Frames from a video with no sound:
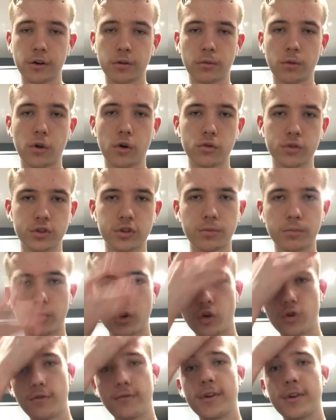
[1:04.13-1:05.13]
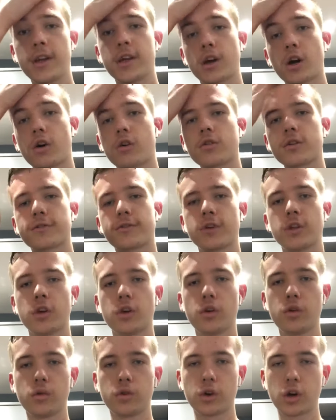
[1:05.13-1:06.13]
upload some new videos for
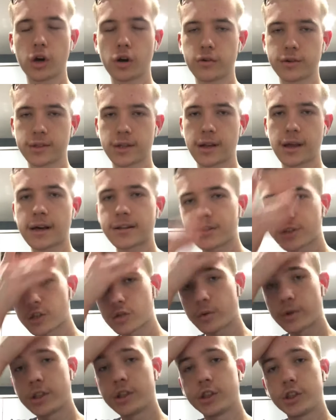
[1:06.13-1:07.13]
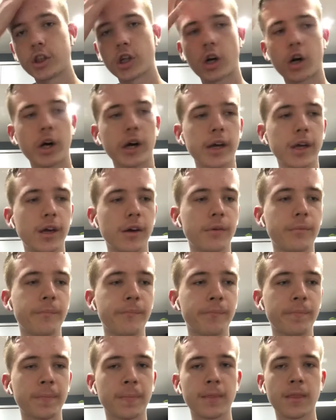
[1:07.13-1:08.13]
you girls and lads to enjoy.
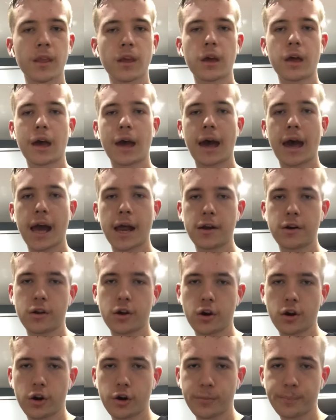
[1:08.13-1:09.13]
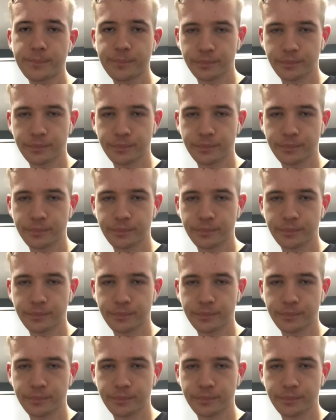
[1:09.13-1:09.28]
And I'll